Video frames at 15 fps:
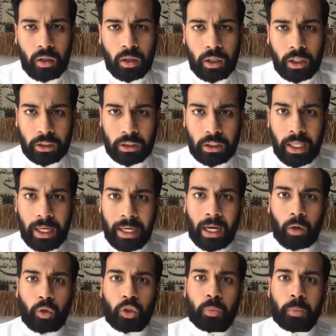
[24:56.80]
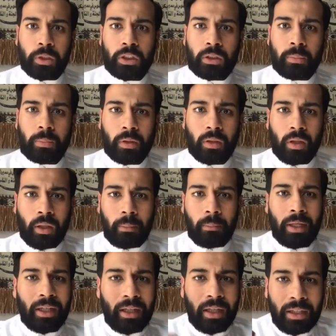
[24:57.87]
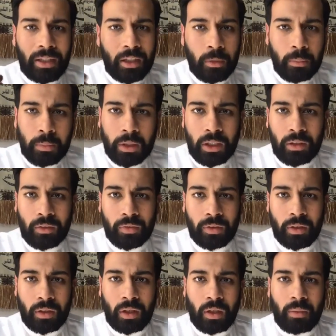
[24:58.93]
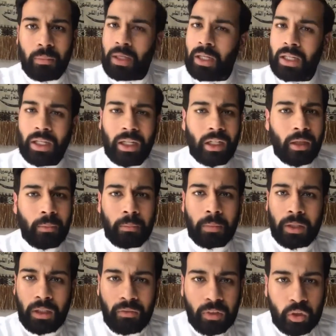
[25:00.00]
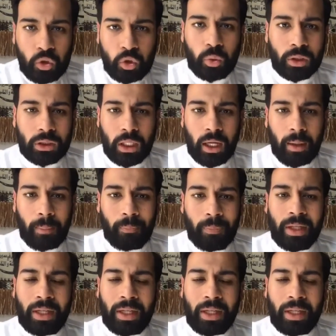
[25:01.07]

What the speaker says: He's laying out his principle, meaning he didn't believe in true Islam.